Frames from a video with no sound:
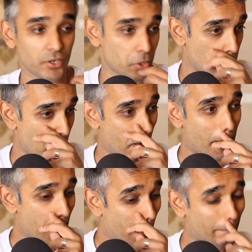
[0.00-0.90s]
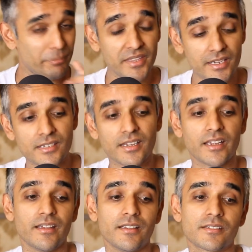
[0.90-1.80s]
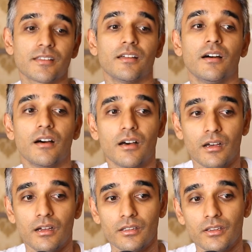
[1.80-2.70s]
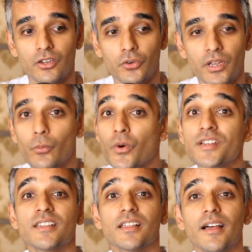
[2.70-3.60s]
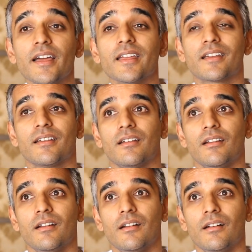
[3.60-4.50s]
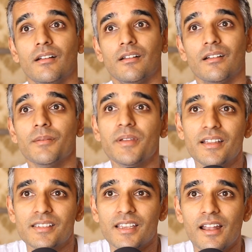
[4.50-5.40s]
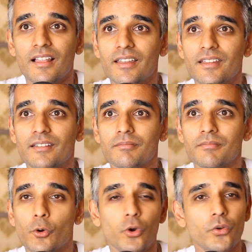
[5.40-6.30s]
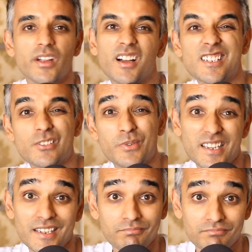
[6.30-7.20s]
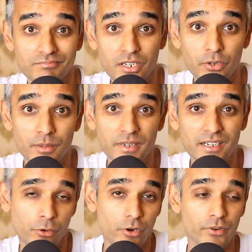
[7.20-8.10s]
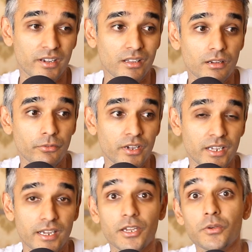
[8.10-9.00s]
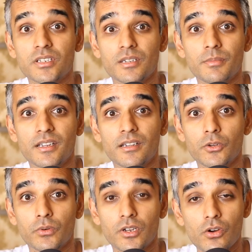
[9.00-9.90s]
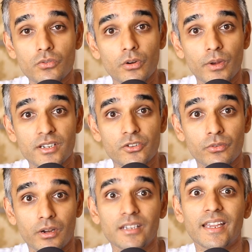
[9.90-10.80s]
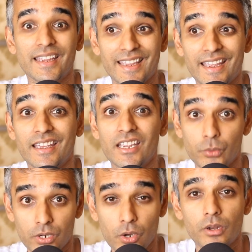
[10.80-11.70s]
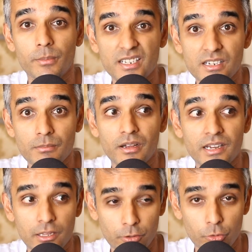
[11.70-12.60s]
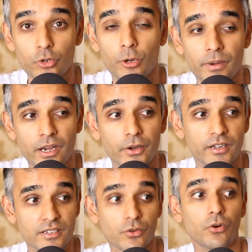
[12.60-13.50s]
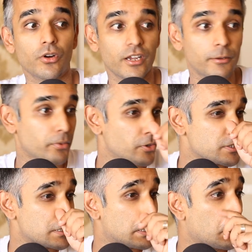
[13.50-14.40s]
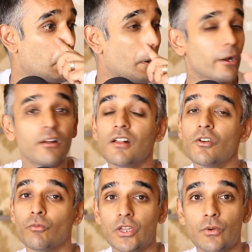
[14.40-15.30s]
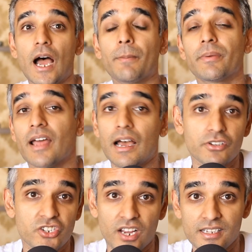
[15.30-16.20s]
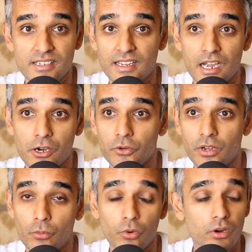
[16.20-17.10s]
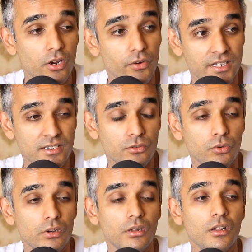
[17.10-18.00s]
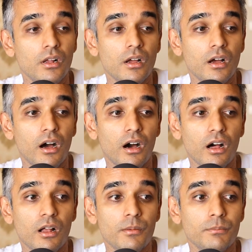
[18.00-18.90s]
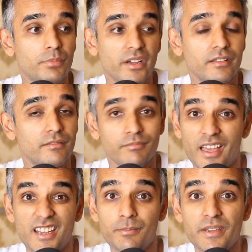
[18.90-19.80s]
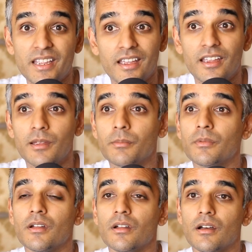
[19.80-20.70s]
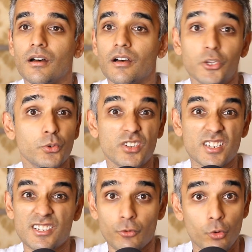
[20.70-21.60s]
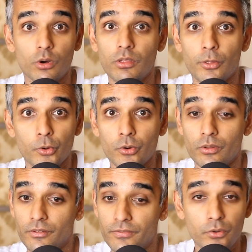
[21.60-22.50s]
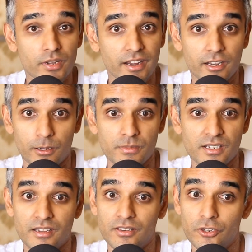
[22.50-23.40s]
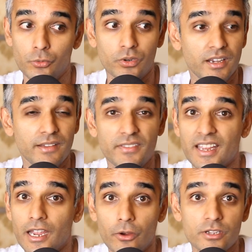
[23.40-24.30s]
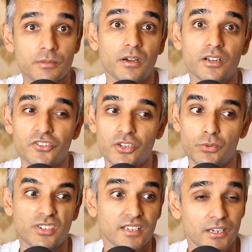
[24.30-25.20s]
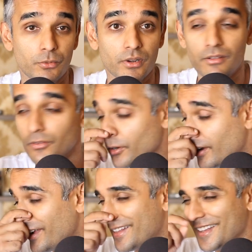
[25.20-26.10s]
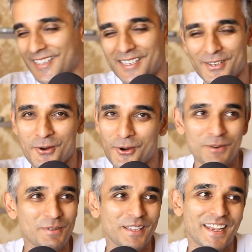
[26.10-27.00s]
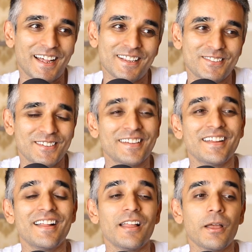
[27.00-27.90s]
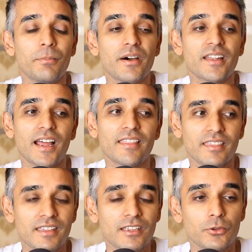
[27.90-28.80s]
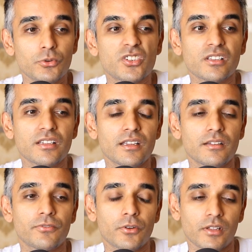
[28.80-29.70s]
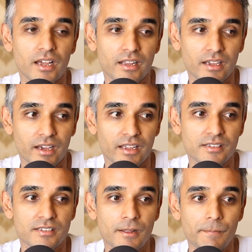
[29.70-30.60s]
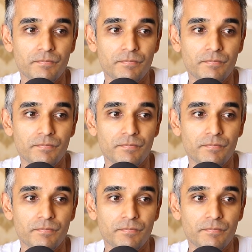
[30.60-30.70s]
So these days, it wasn't like, I mean, it's kind of like ordering on Swiggy, you know what I mean? Ordering delivery. It used to be you would go to a restaurant, AKA you would go to meet somebody either through your parents or in person or when you happen to have a chance encounter at work or at school. But then it became you would just scroll through the food items and you wouldn't even care as much and you would just eat whatever. This is a horrible analogy. But I think usually for a lot of guys,